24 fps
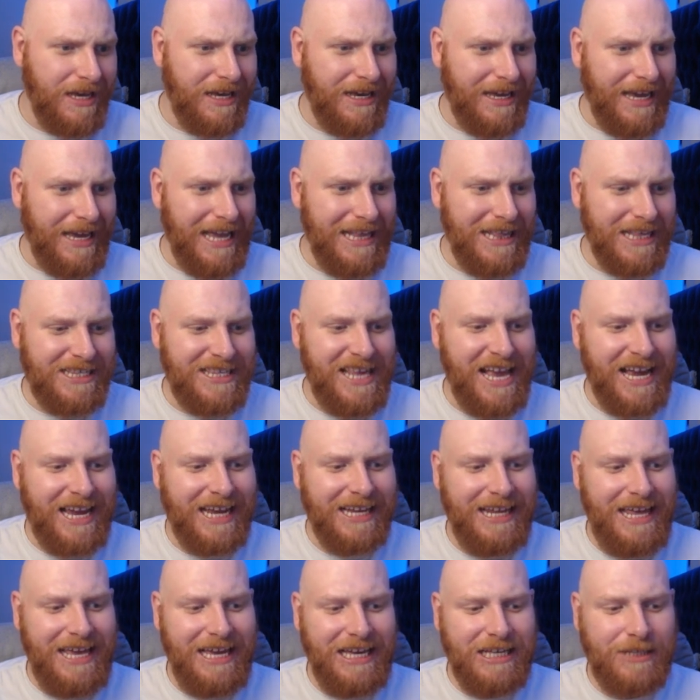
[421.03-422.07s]
In the
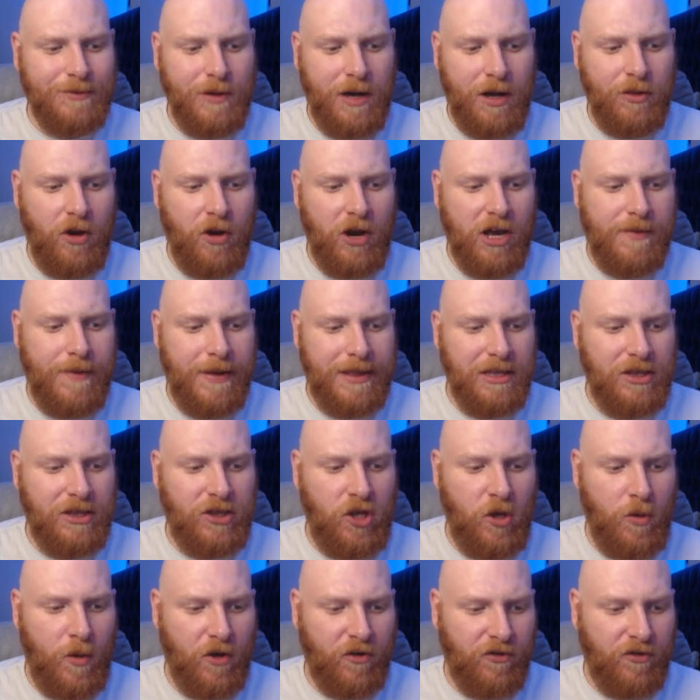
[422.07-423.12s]
second league as well, not expecting
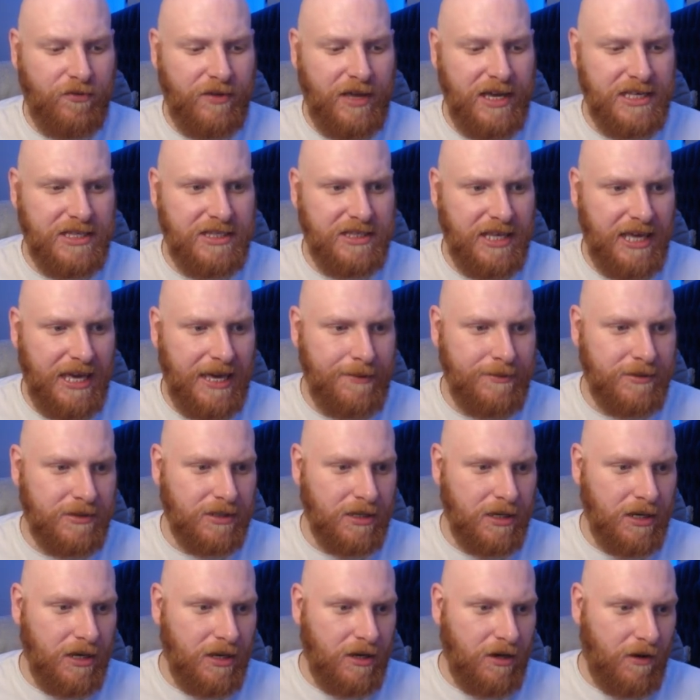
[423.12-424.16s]
too much from these teams.
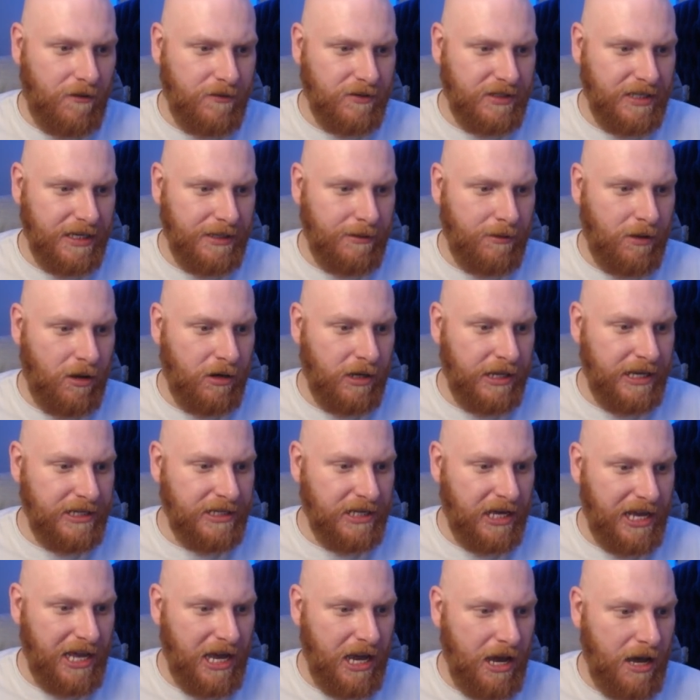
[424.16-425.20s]
Obviously, a lot of these
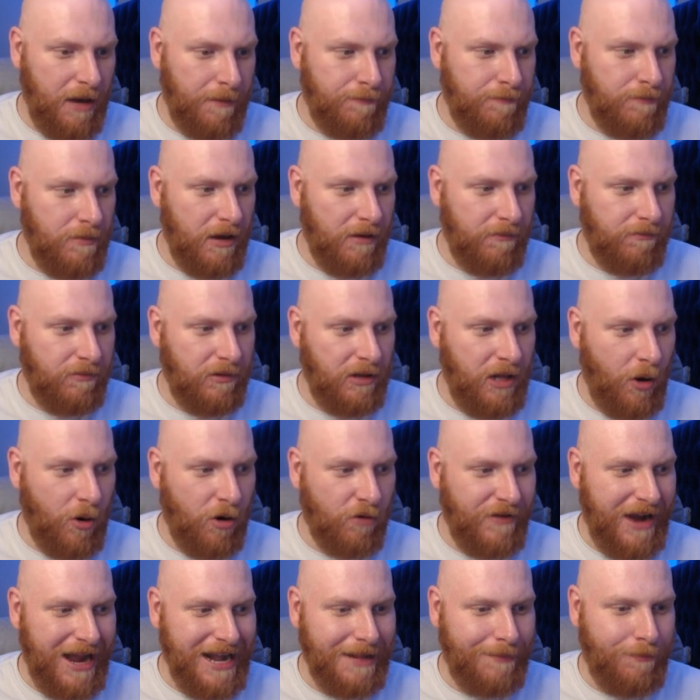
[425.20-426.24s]
are lower
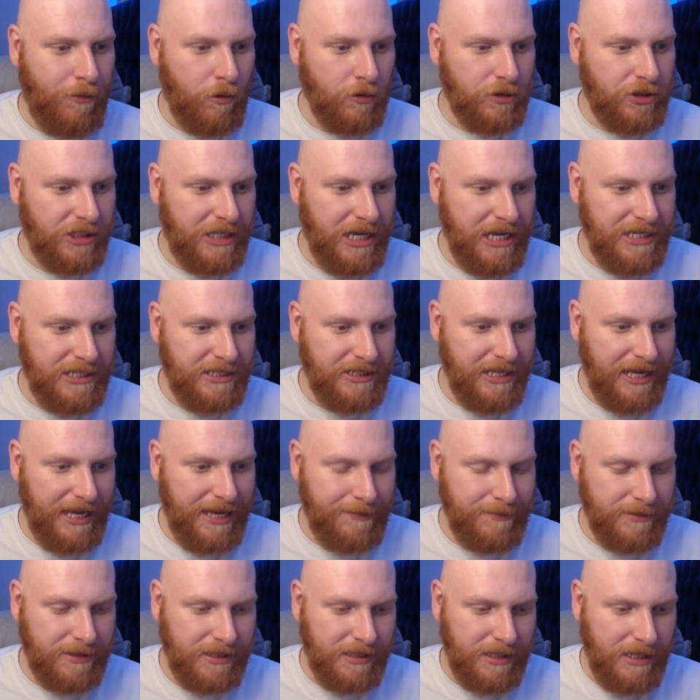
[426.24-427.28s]
ranked Portuguese
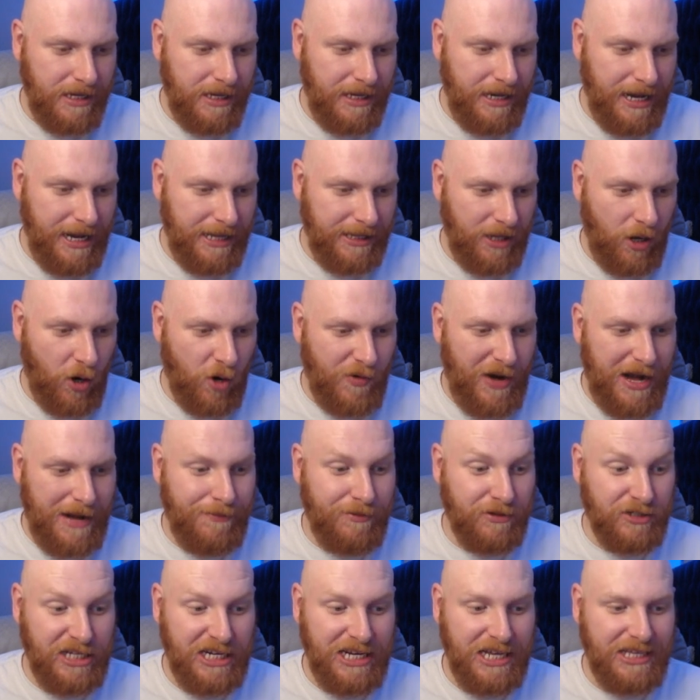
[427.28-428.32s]
teams and lower ranked
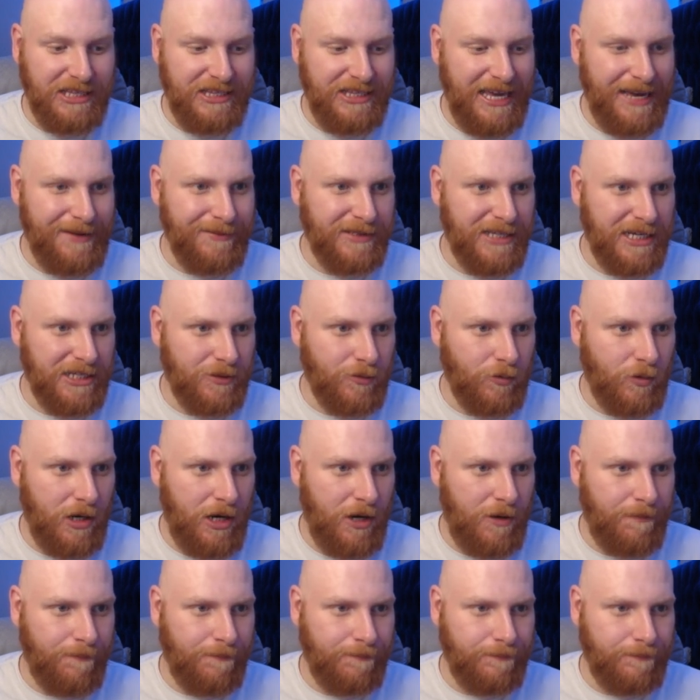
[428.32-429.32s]
Brazilian teams as well.